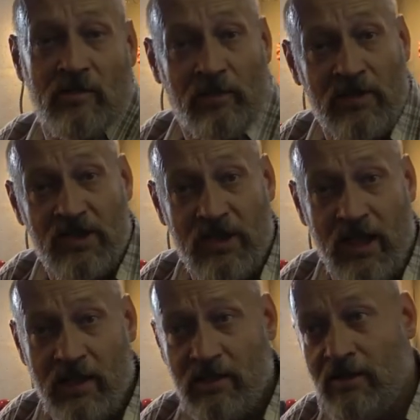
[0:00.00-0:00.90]

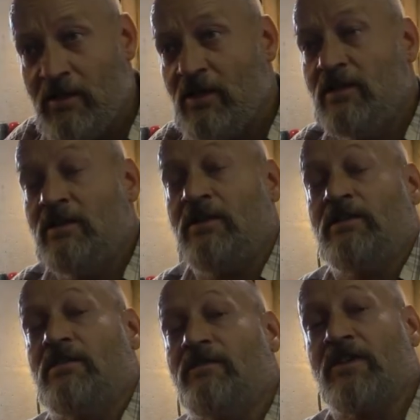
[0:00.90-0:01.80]
Appreciate it. Don't